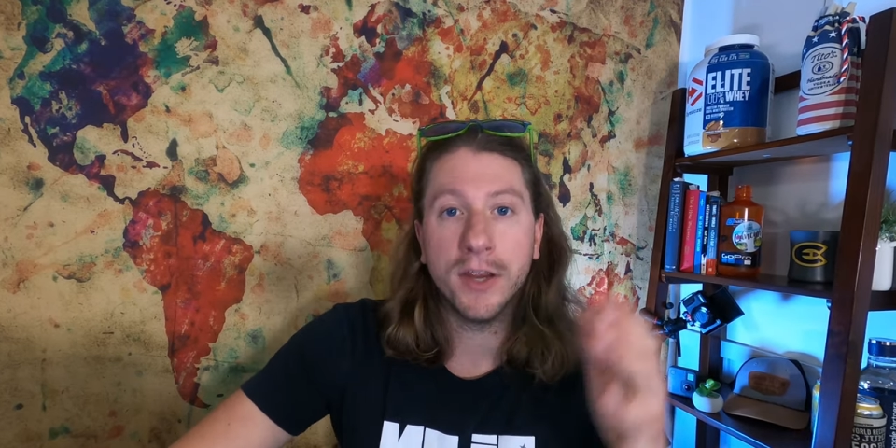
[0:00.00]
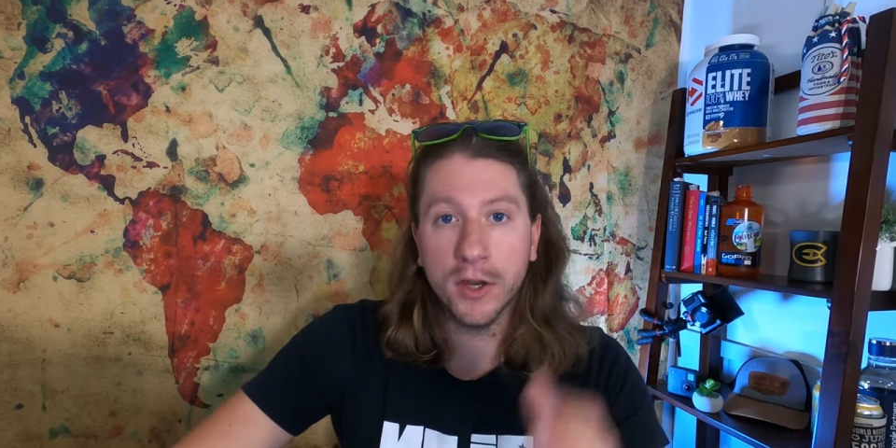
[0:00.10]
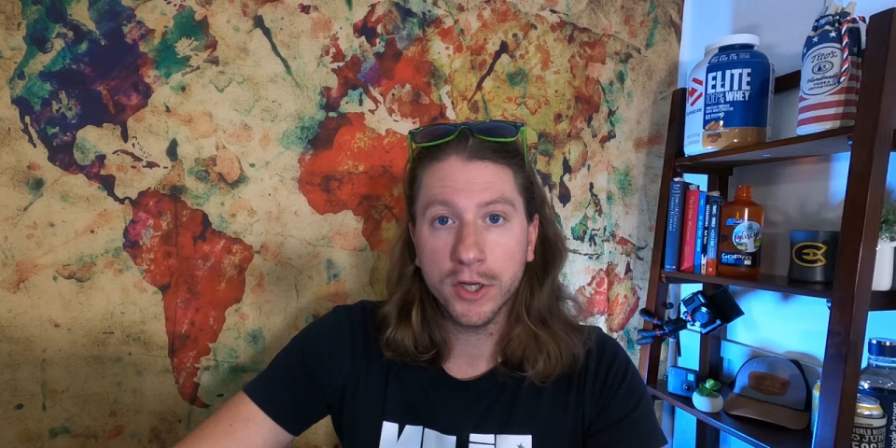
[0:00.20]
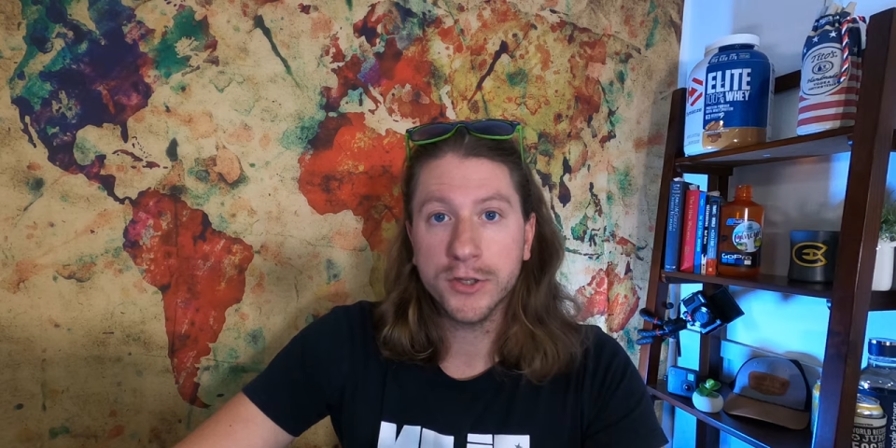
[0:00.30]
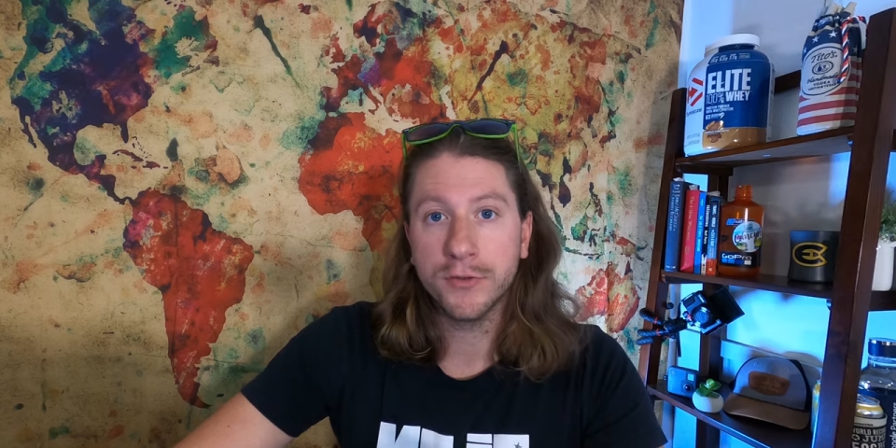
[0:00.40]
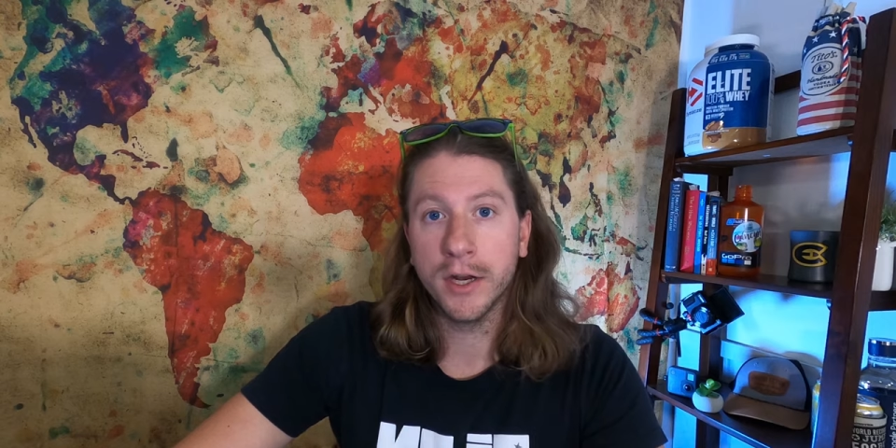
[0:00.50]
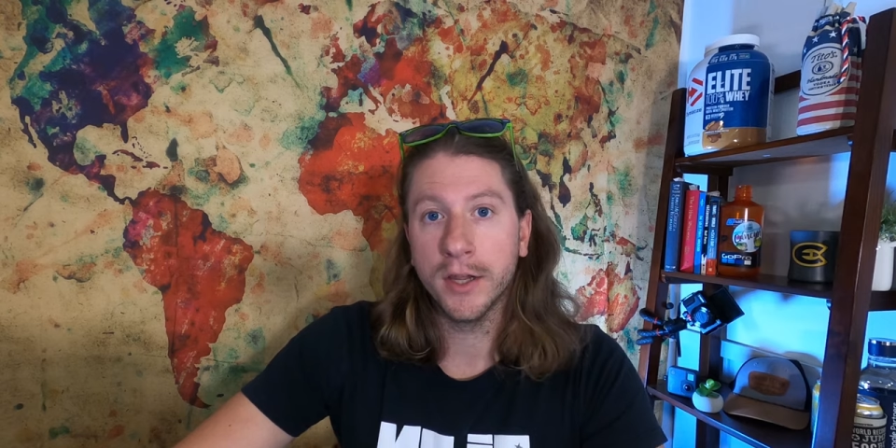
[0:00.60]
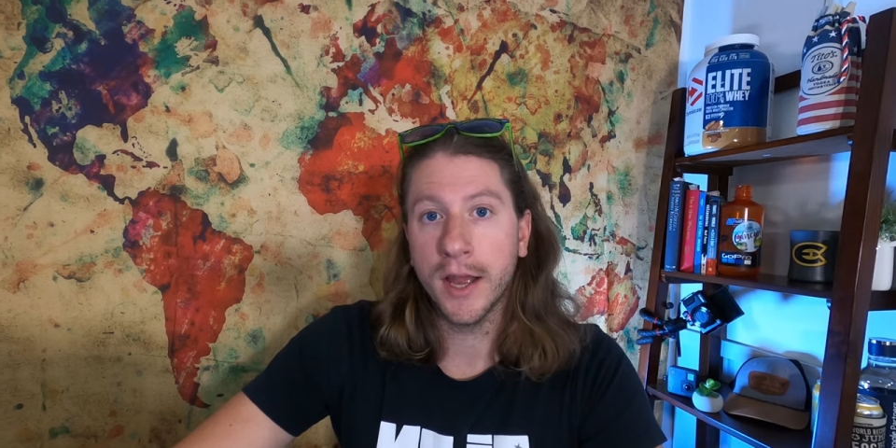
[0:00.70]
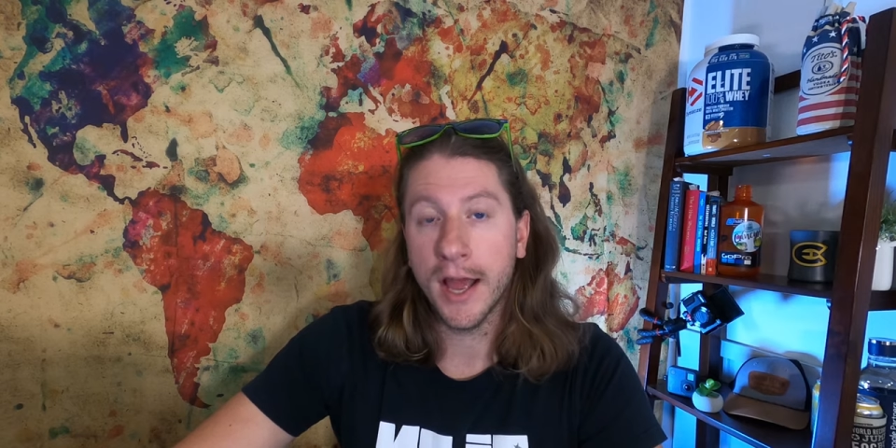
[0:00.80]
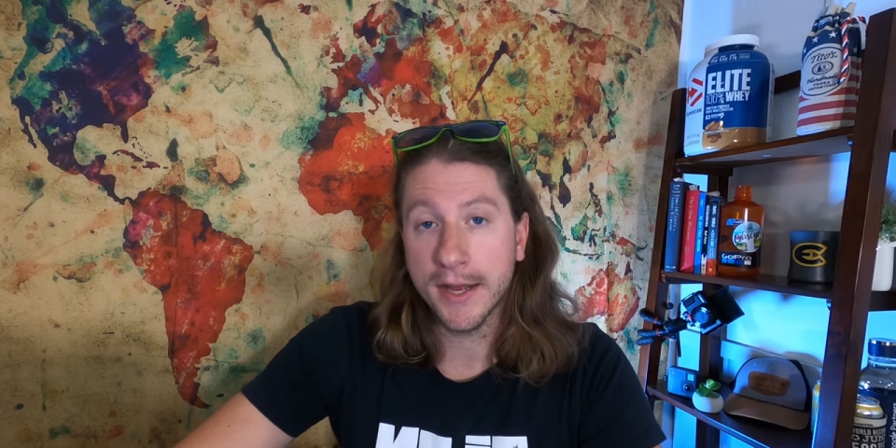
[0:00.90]
in
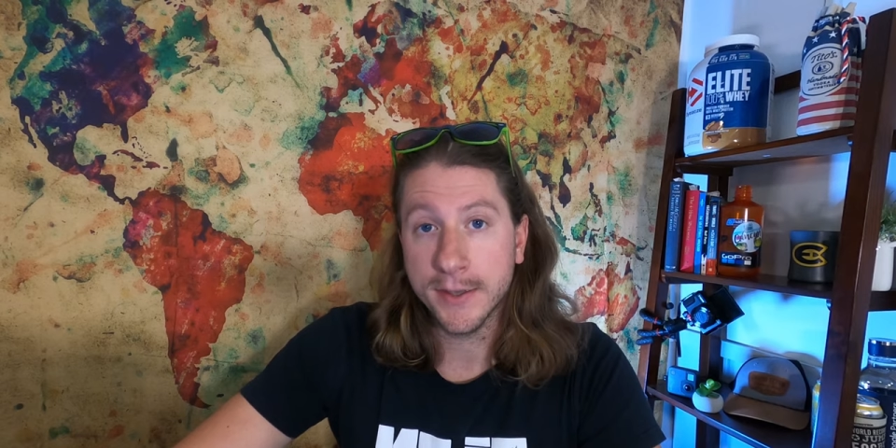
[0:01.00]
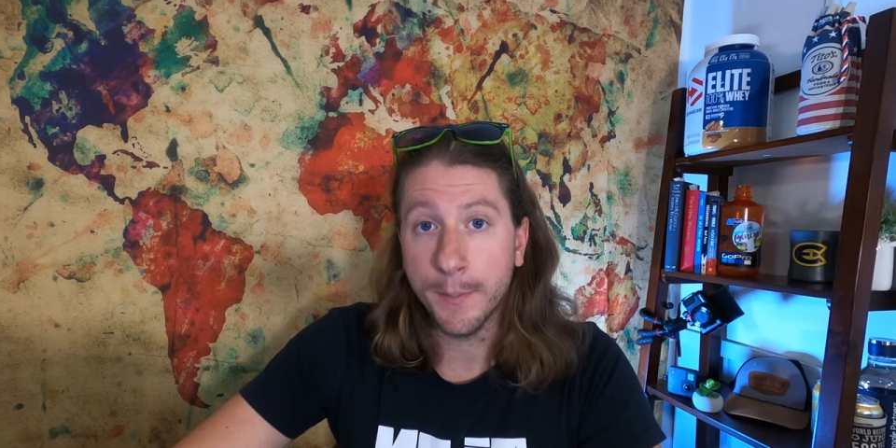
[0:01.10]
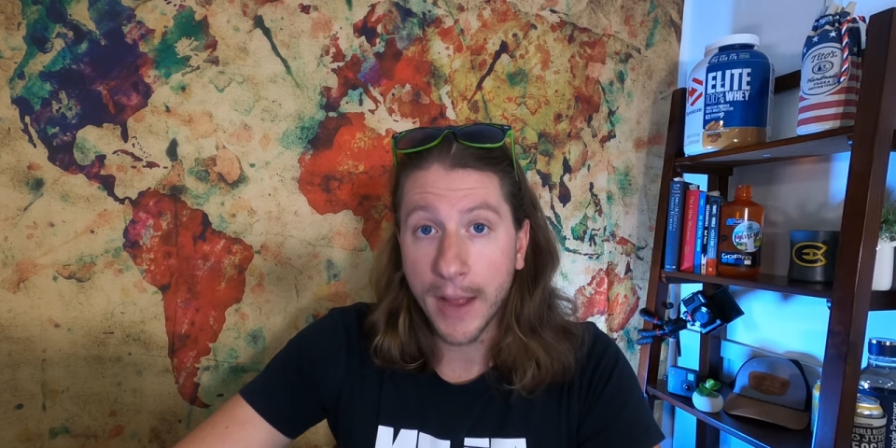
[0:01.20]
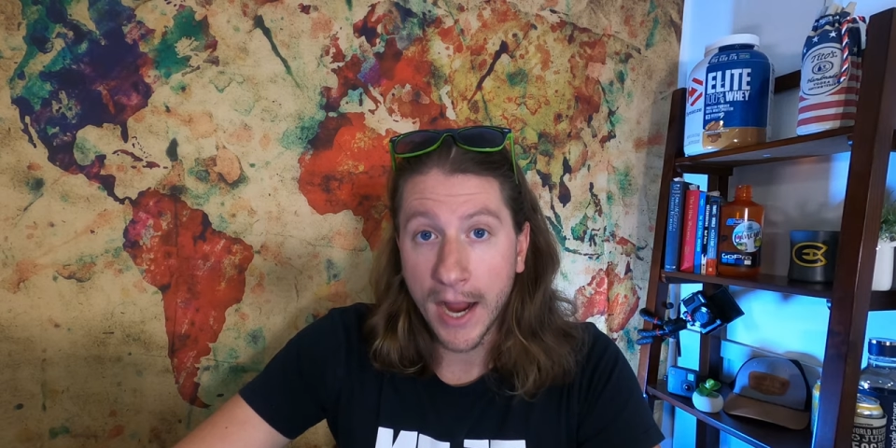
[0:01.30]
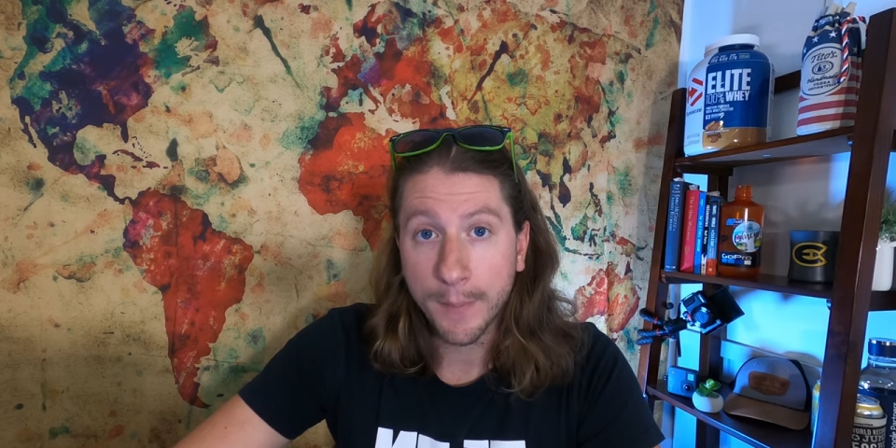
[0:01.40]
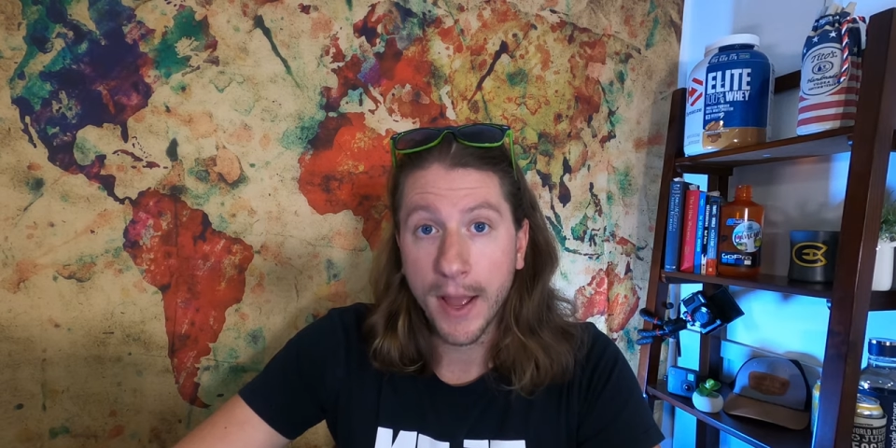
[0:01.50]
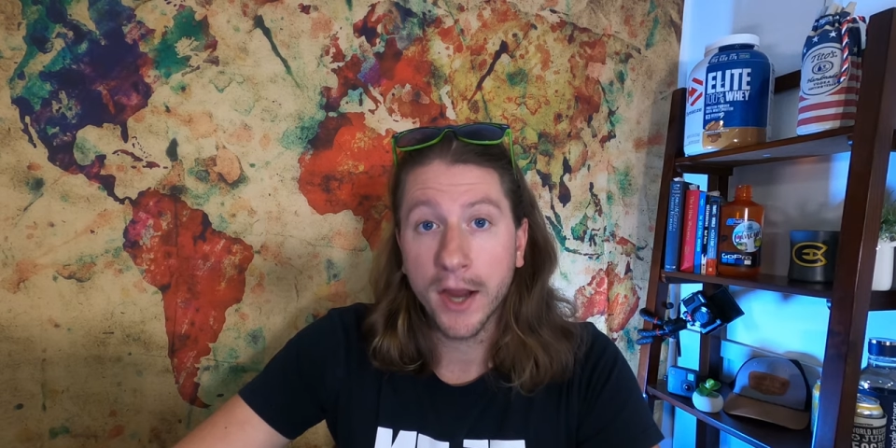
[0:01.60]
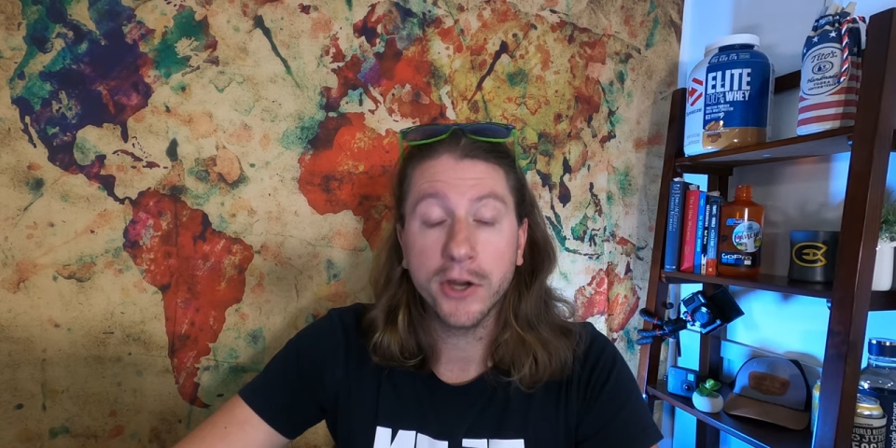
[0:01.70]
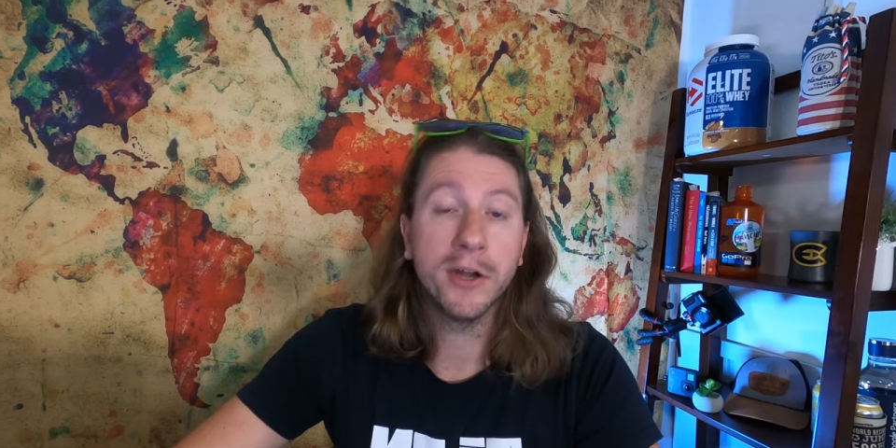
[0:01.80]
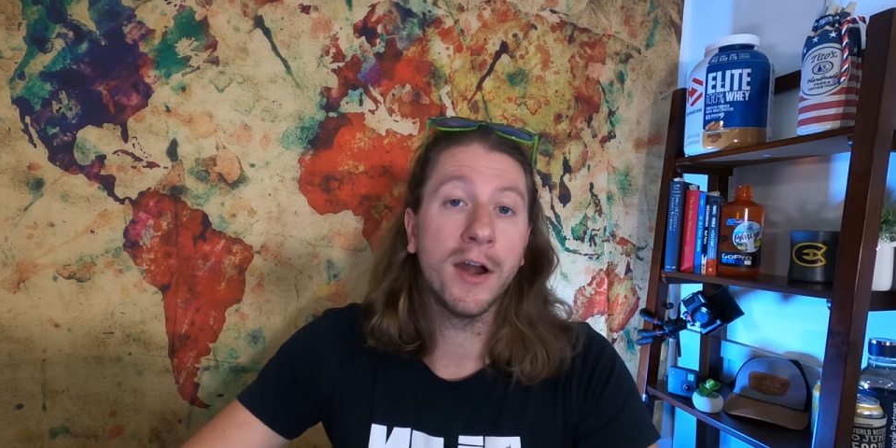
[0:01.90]
Australia as a
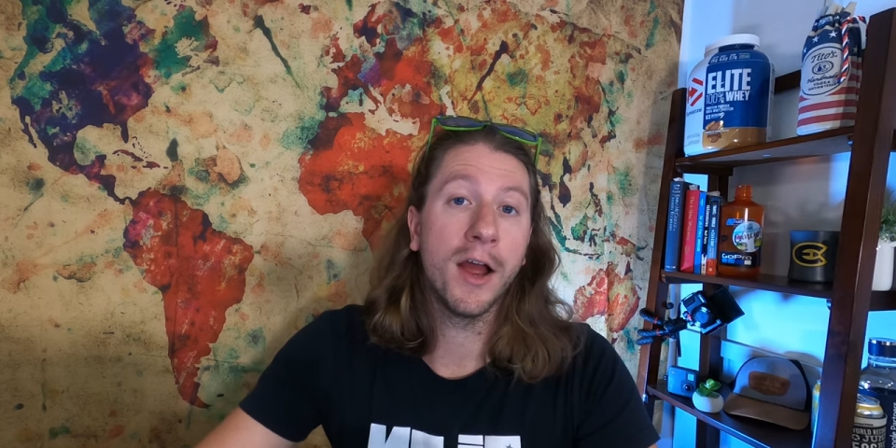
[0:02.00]
backpacker.